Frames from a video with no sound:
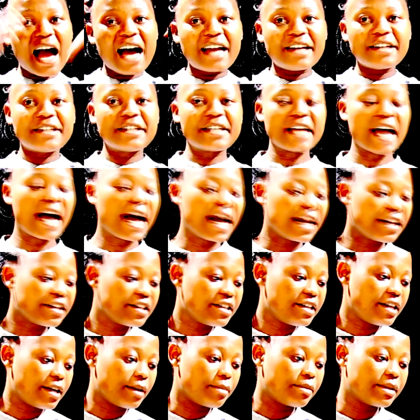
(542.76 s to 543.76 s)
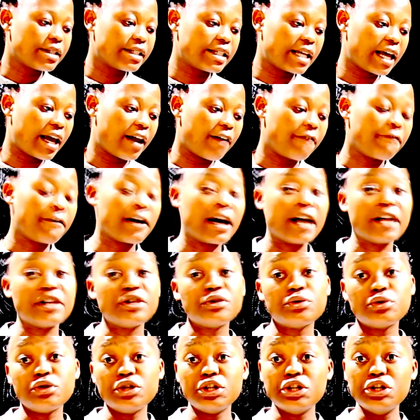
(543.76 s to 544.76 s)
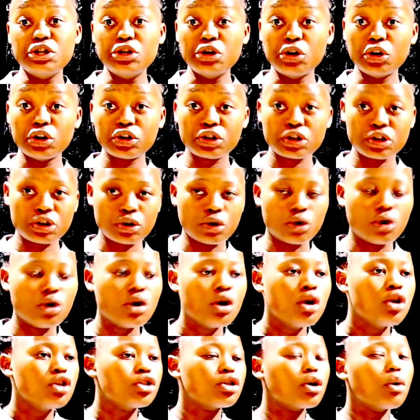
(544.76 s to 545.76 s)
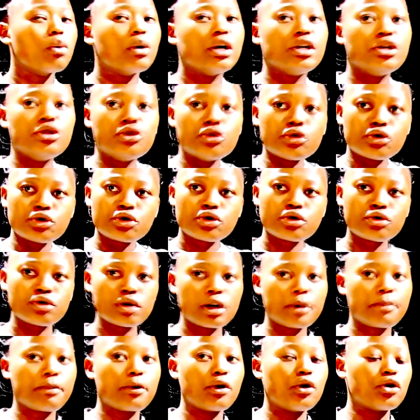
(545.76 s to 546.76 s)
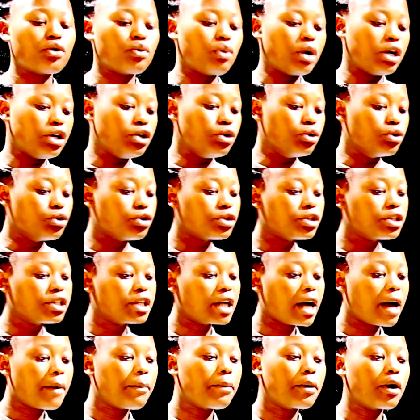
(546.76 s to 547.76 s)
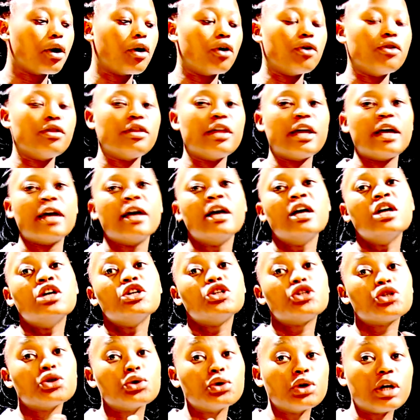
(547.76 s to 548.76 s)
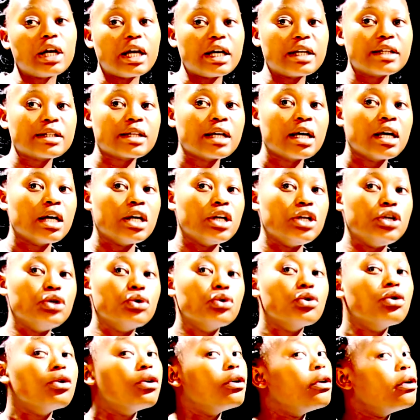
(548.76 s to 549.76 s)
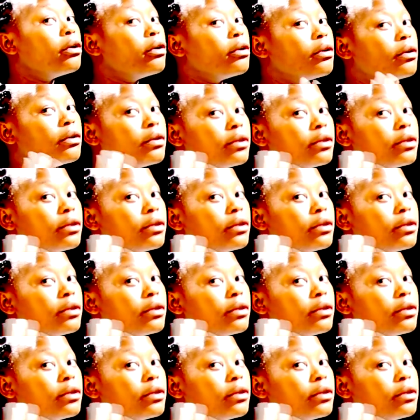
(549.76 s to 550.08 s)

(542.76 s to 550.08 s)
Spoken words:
untied themselves and you did not know. So when you trip or when you step on the shoelace, you